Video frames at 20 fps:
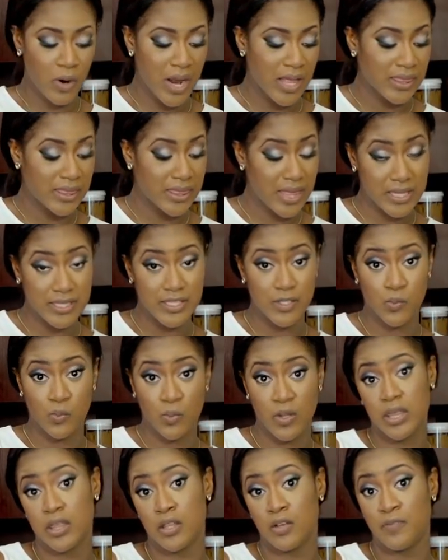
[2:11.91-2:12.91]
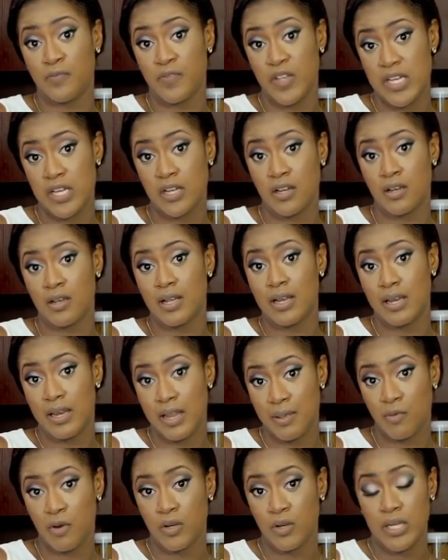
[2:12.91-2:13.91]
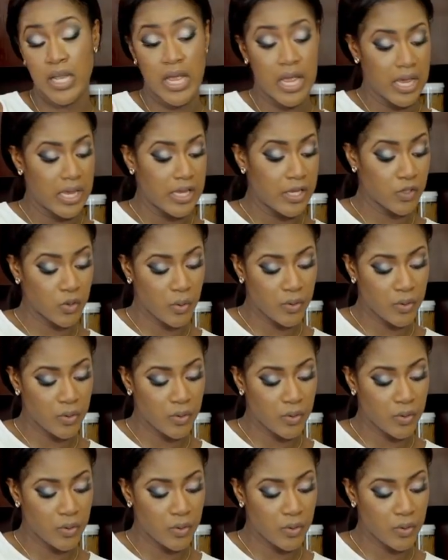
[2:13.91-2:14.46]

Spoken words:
And that is what the vinegar and lemon is